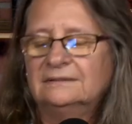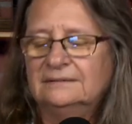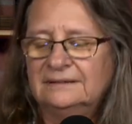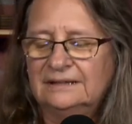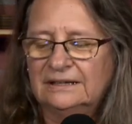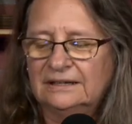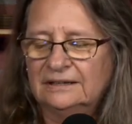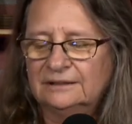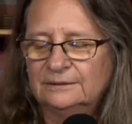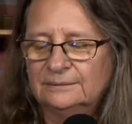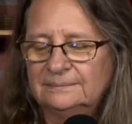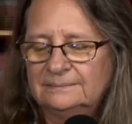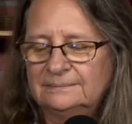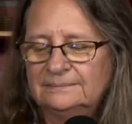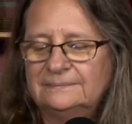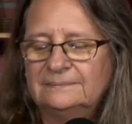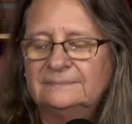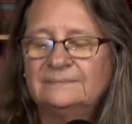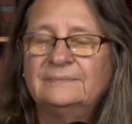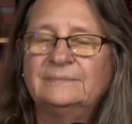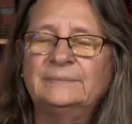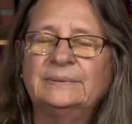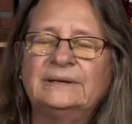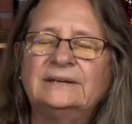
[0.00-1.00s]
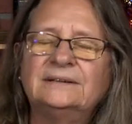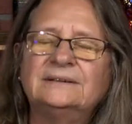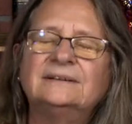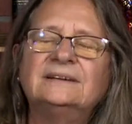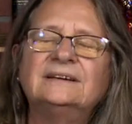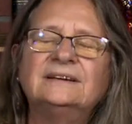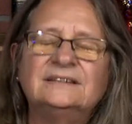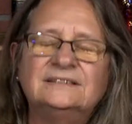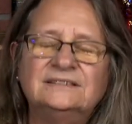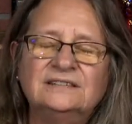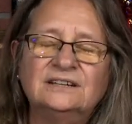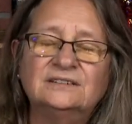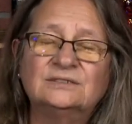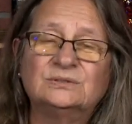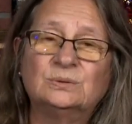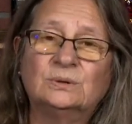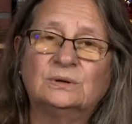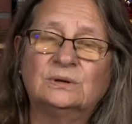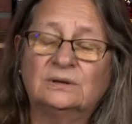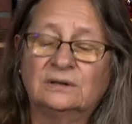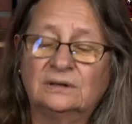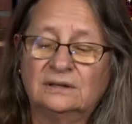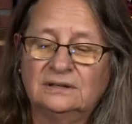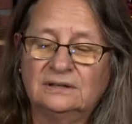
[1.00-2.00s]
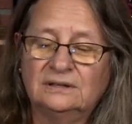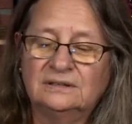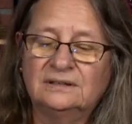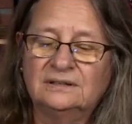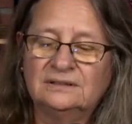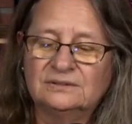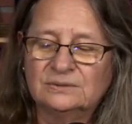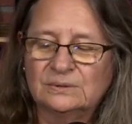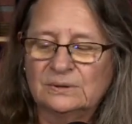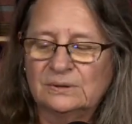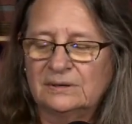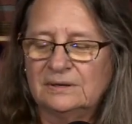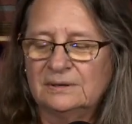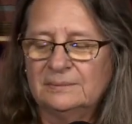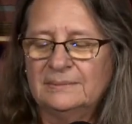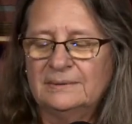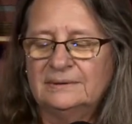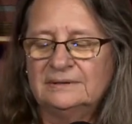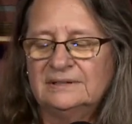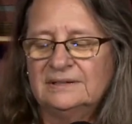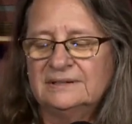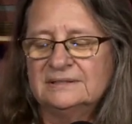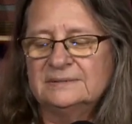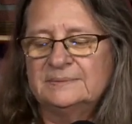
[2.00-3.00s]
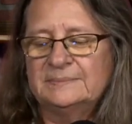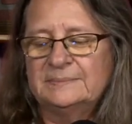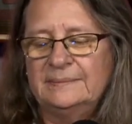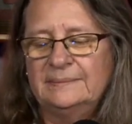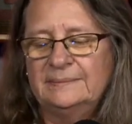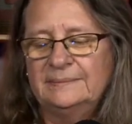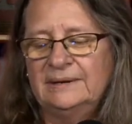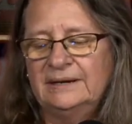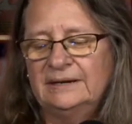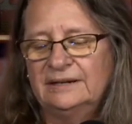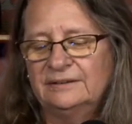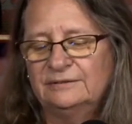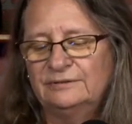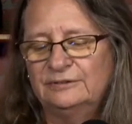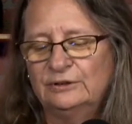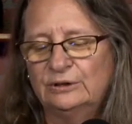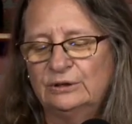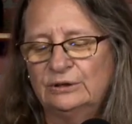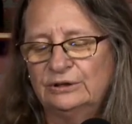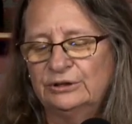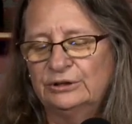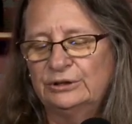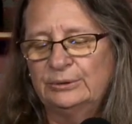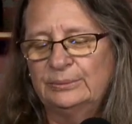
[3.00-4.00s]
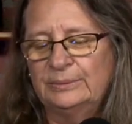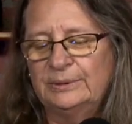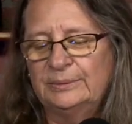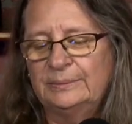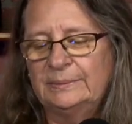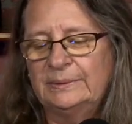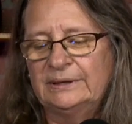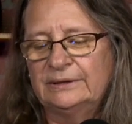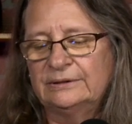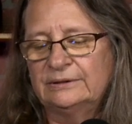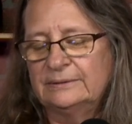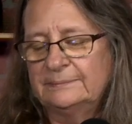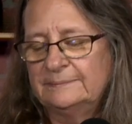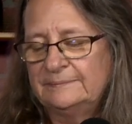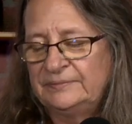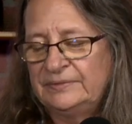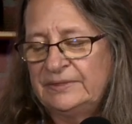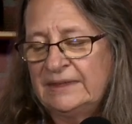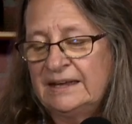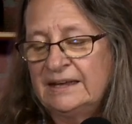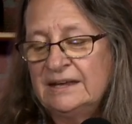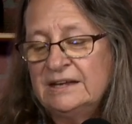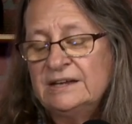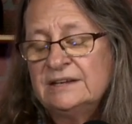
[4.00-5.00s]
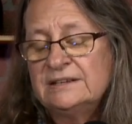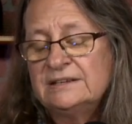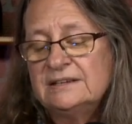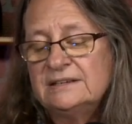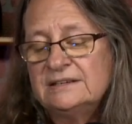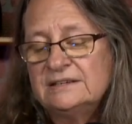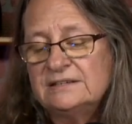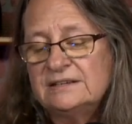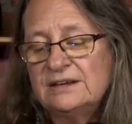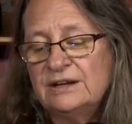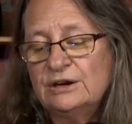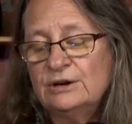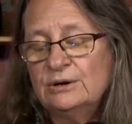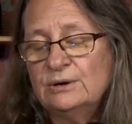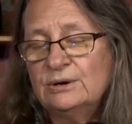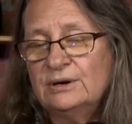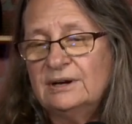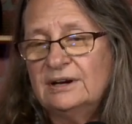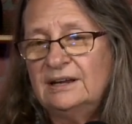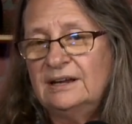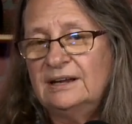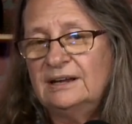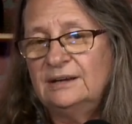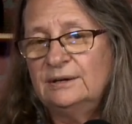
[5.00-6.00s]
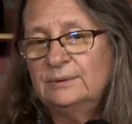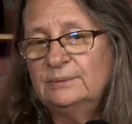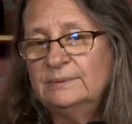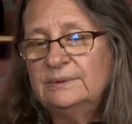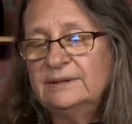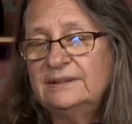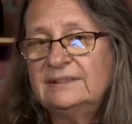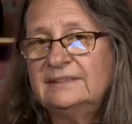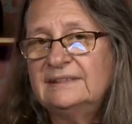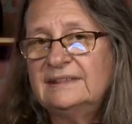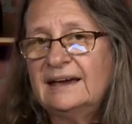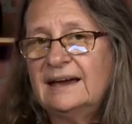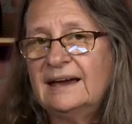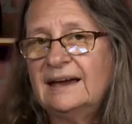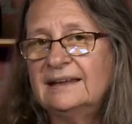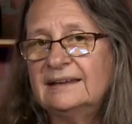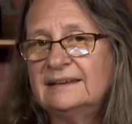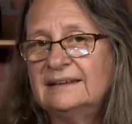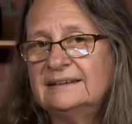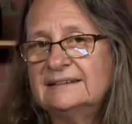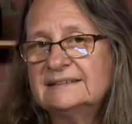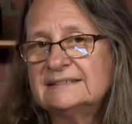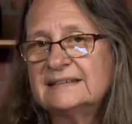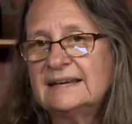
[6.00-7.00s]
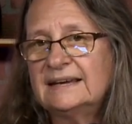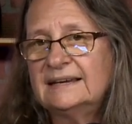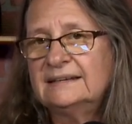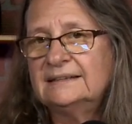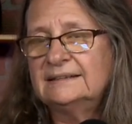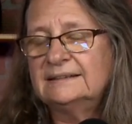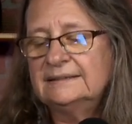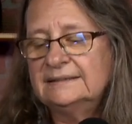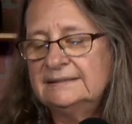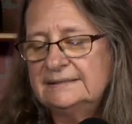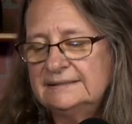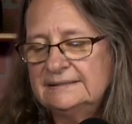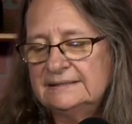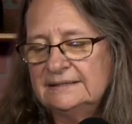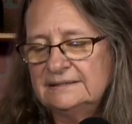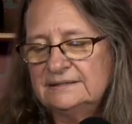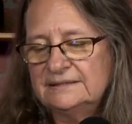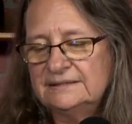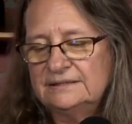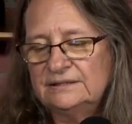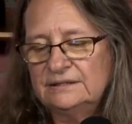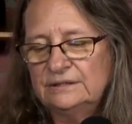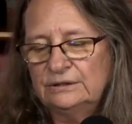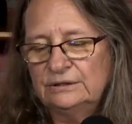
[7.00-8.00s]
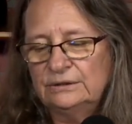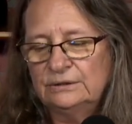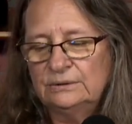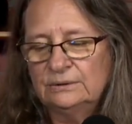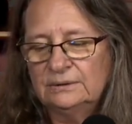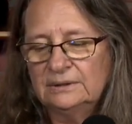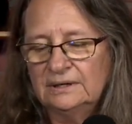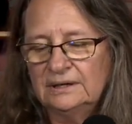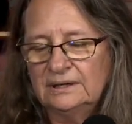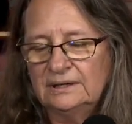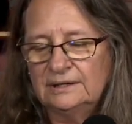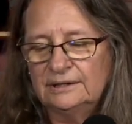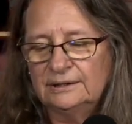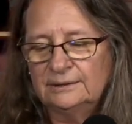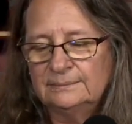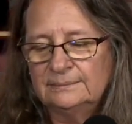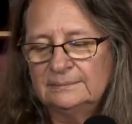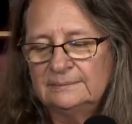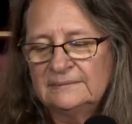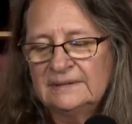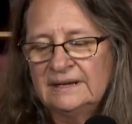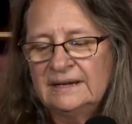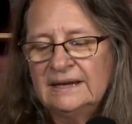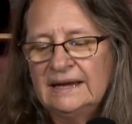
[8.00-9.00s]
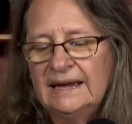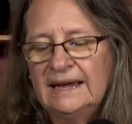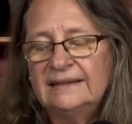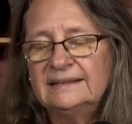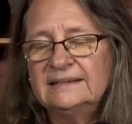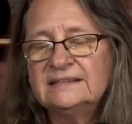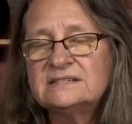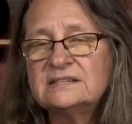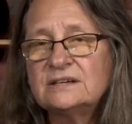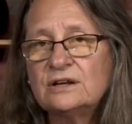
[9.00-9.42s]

no. But it does work. It does work. It does make you feel a little bit better. So, and with that, this kind of leads into, and this